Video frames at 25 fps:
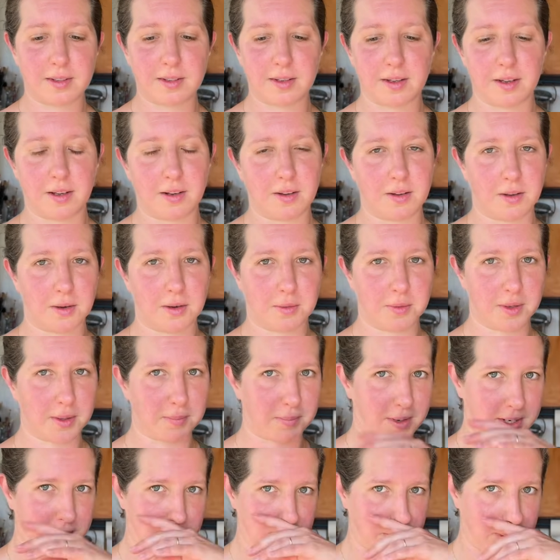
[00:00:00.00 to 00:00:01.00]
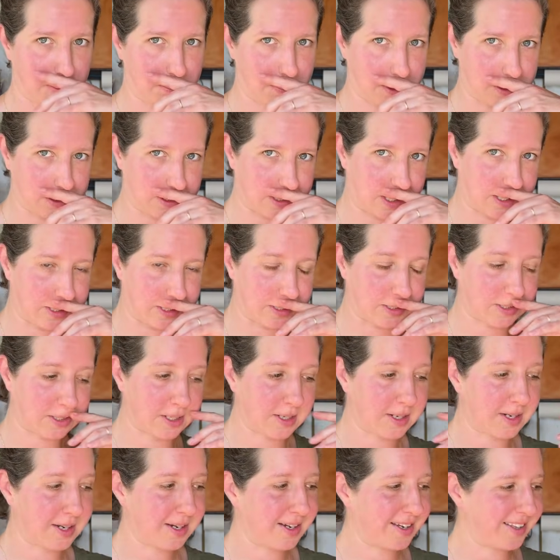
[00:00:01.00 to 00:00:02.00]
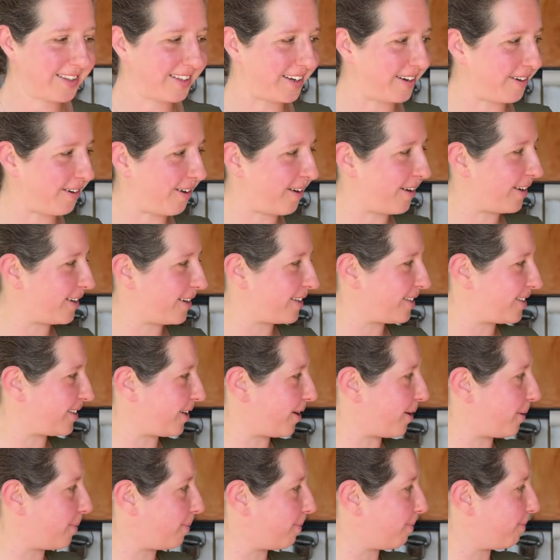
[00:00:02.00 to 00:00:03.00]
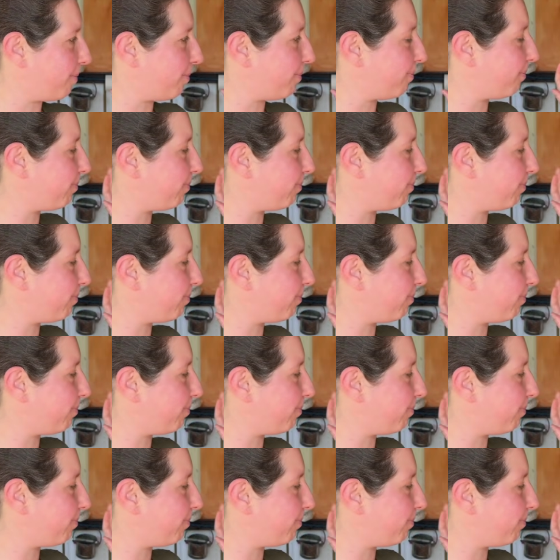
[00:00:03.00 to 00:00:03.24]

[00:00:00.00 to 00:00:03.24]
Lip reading: along with my sweat mustache, there are some